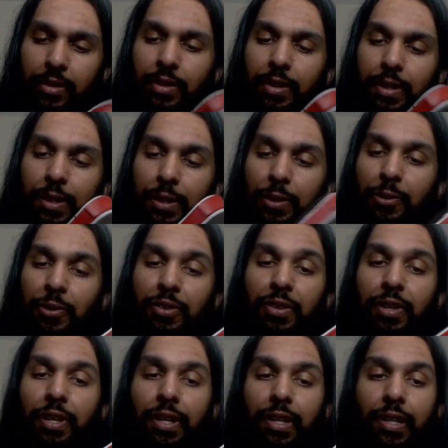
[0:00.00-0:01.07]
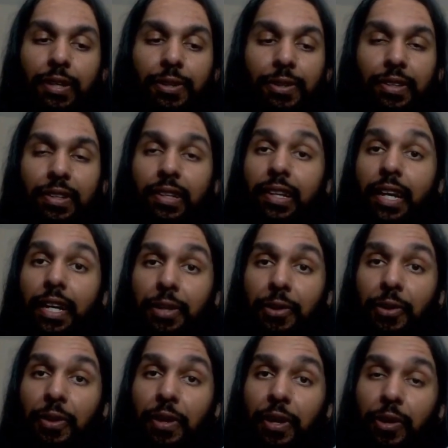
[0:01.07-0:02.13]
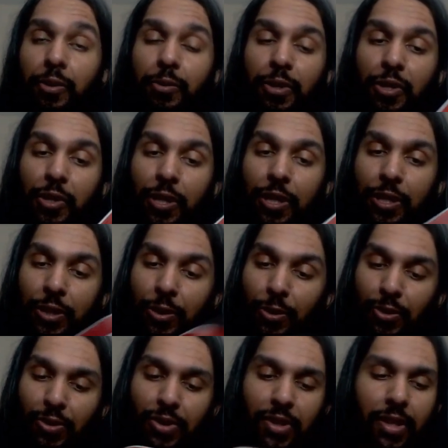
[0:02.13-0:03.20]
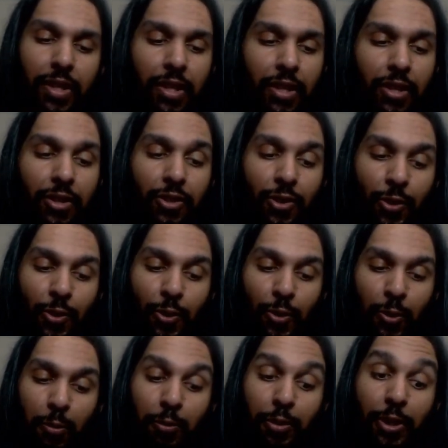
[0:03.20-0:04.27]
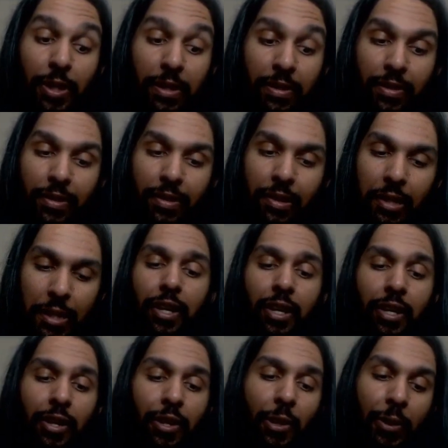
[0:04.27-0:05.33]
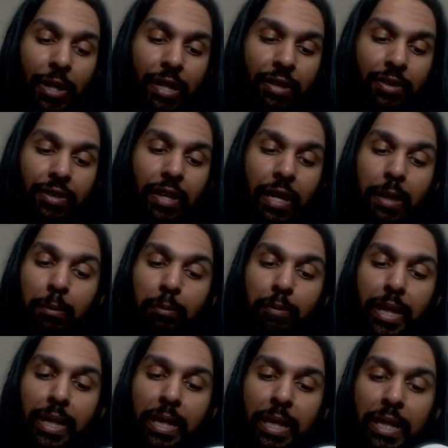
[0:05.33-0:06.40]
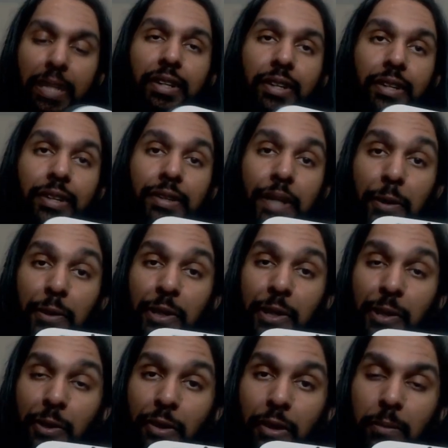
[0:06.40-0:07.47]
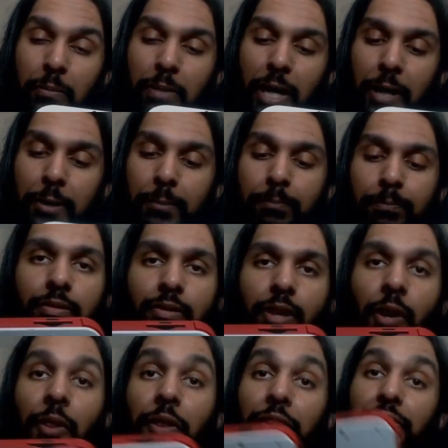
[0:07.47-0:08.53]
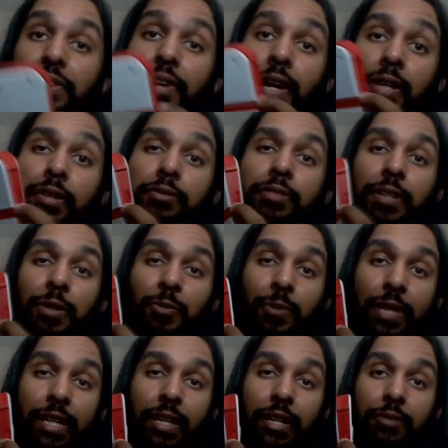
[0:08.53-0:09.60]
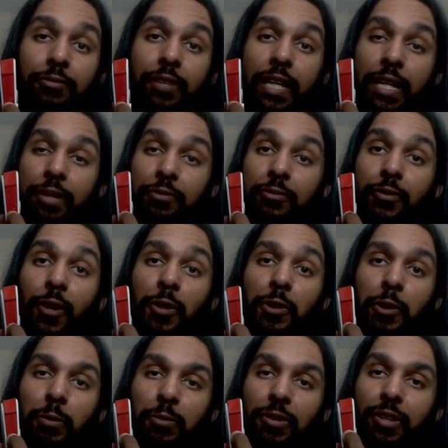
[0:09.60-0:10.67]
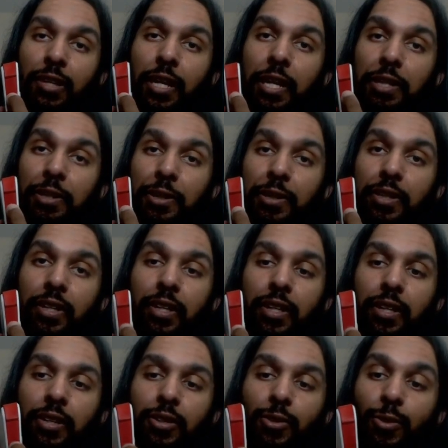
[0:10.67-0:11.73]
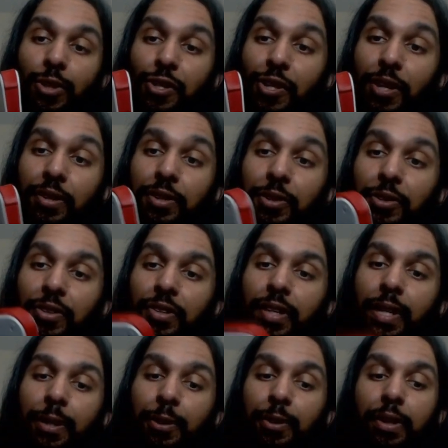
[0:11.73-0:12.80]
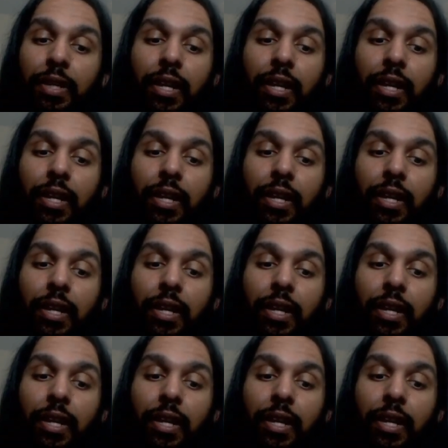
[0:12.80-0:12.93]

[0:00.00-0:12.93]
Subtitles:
There's a little slider there which you can use to put it to sleep. There is a mic down here at the bottom. On the side of it we have a volume slider to adjust our sound,